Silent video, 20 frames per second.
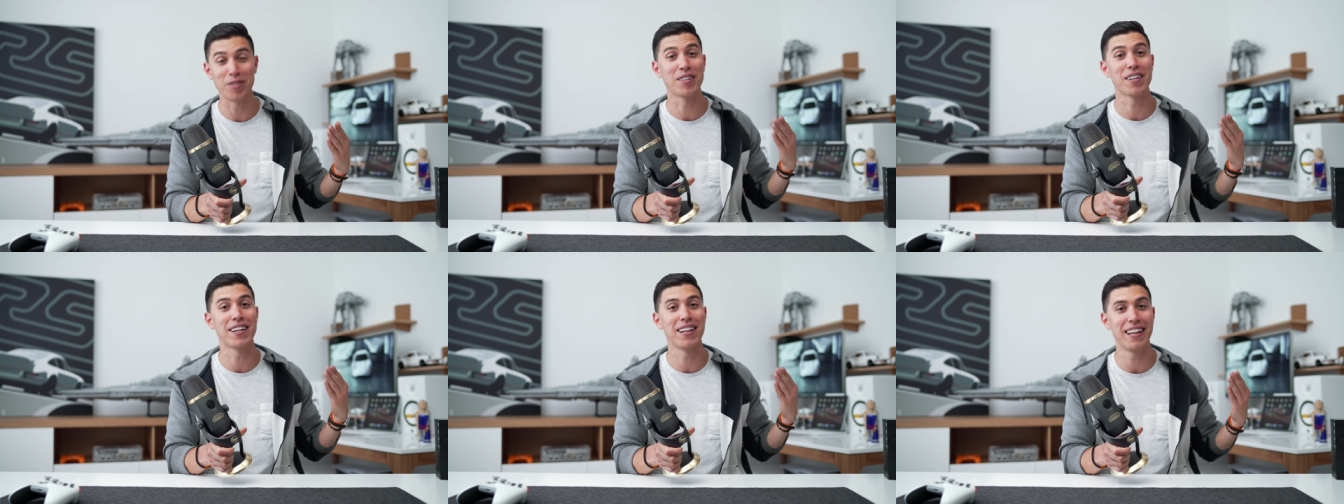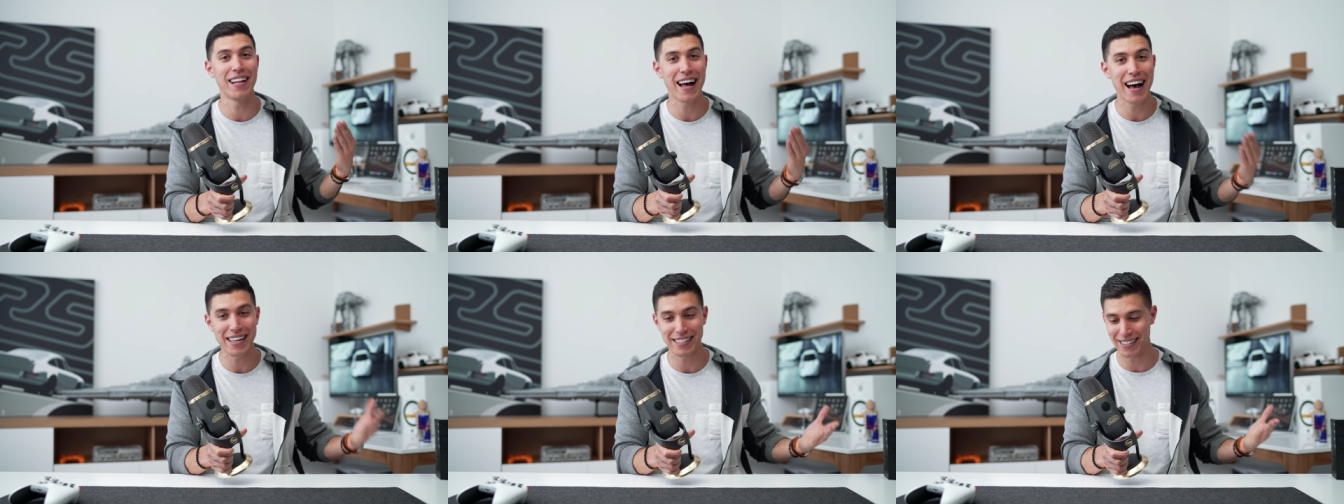
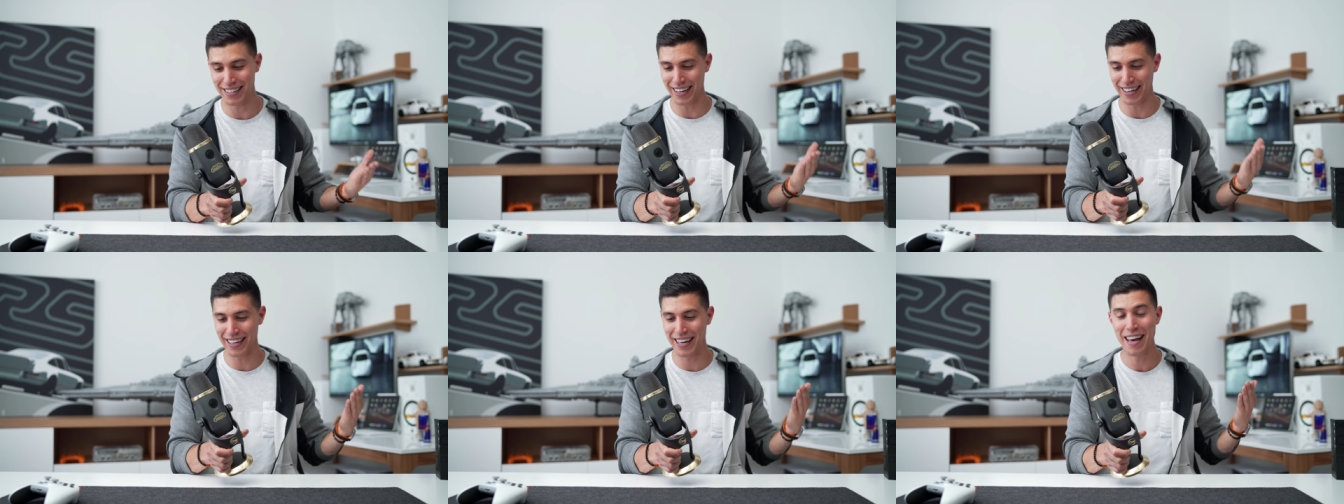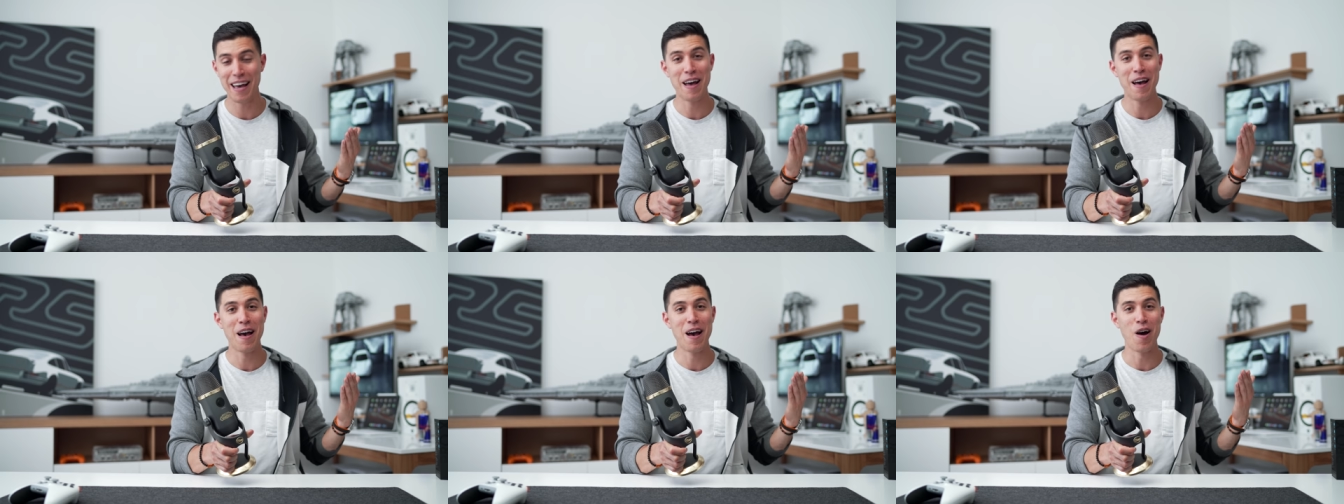classic
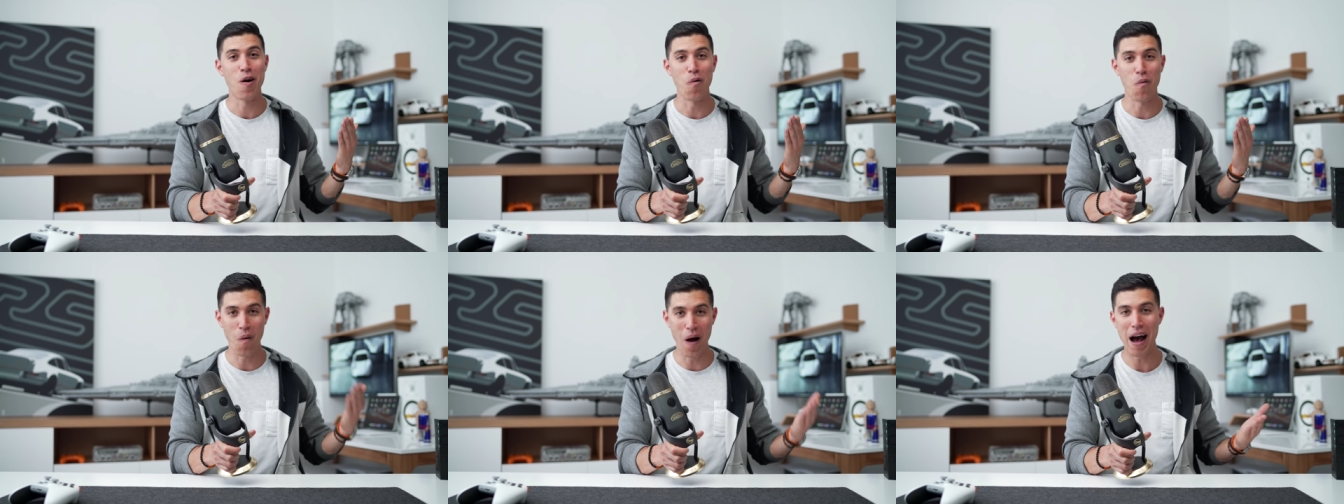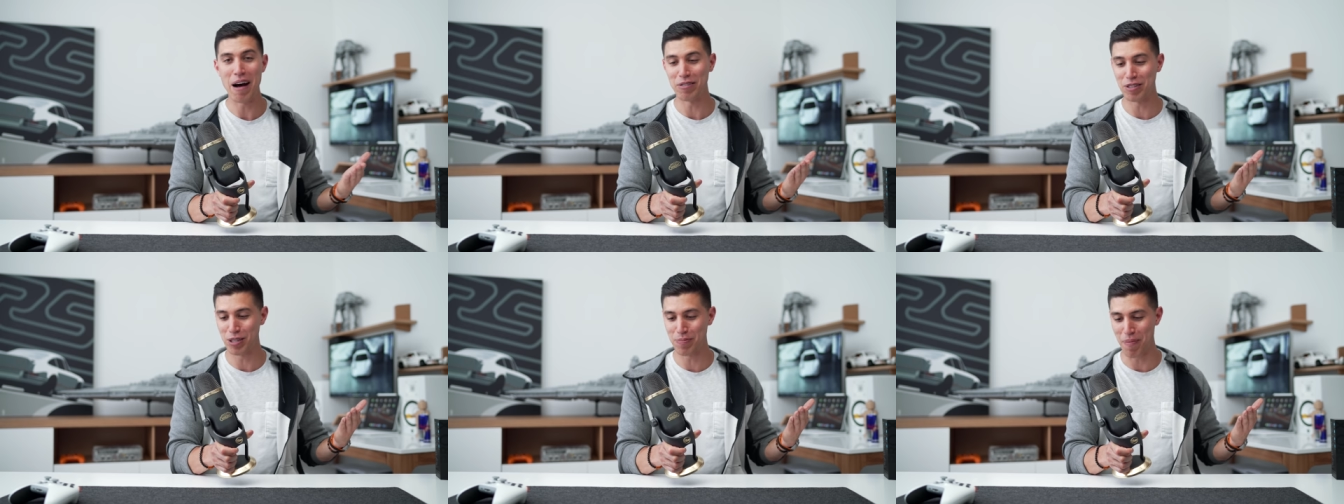
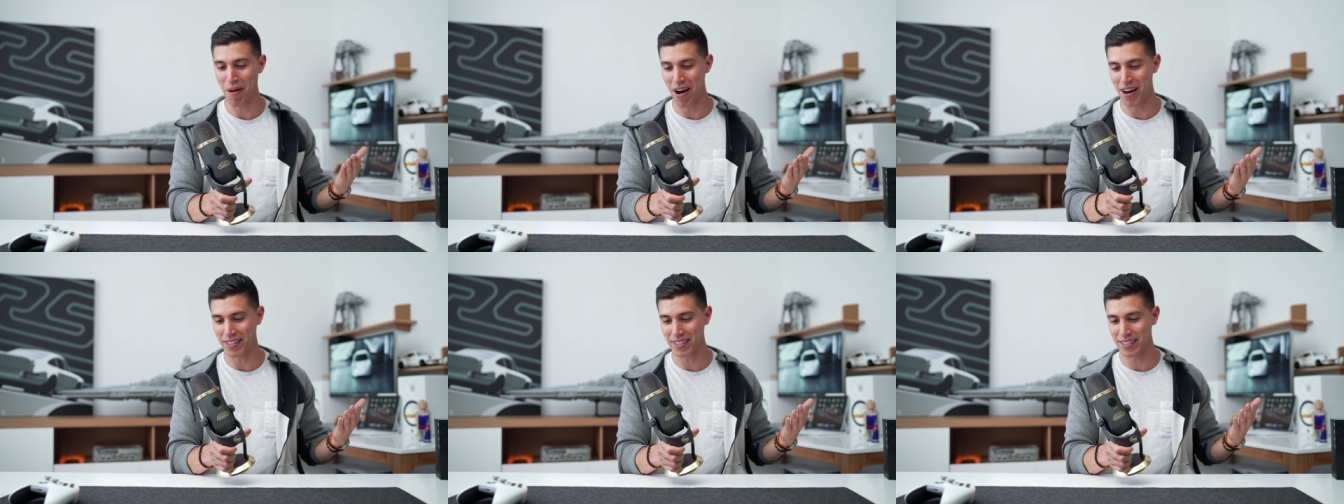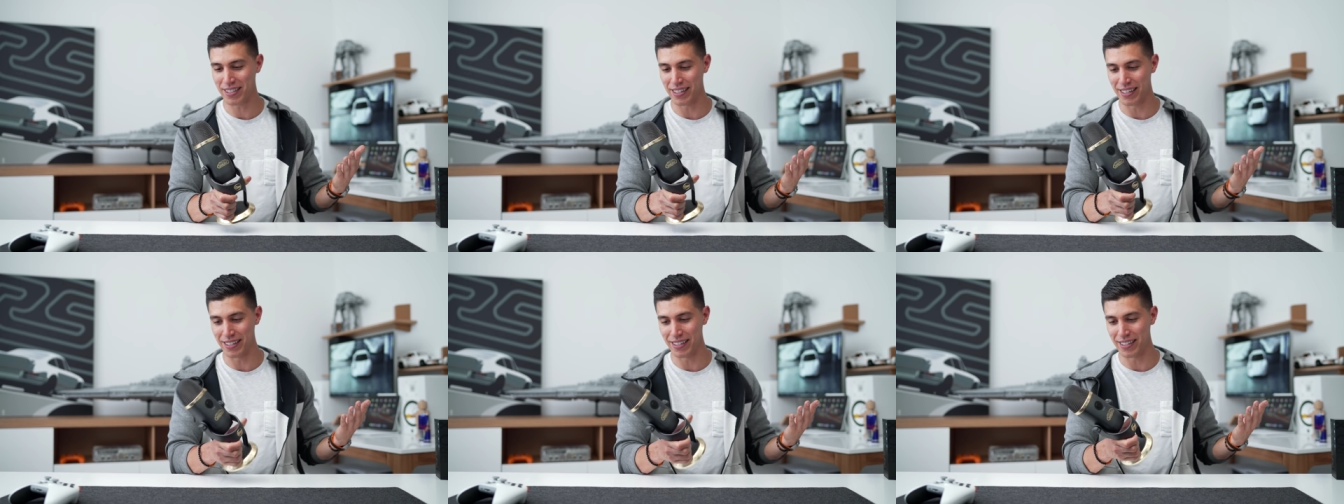WoW spots
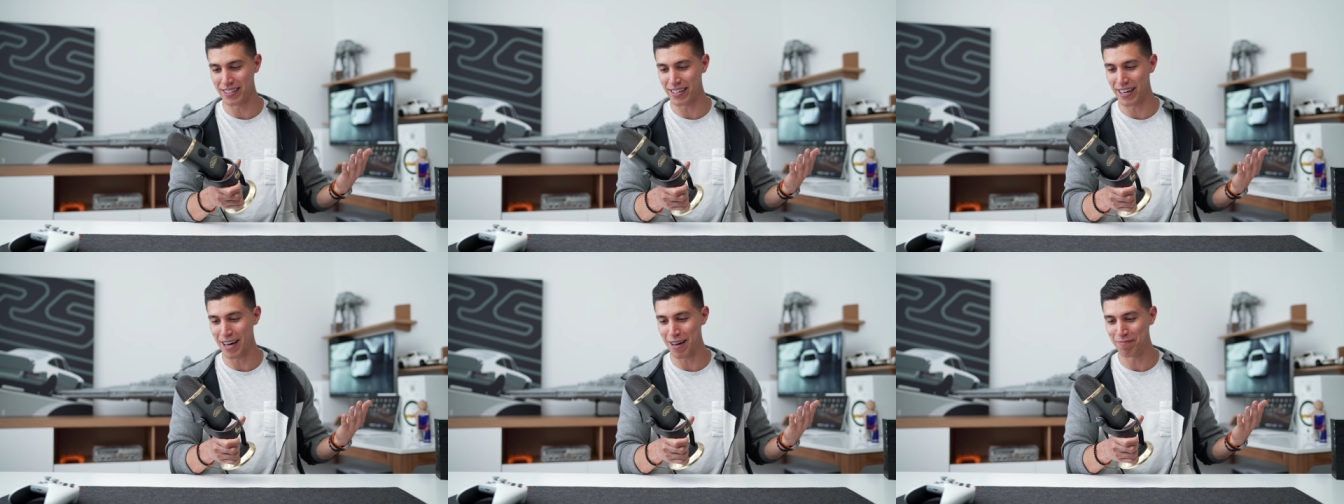is,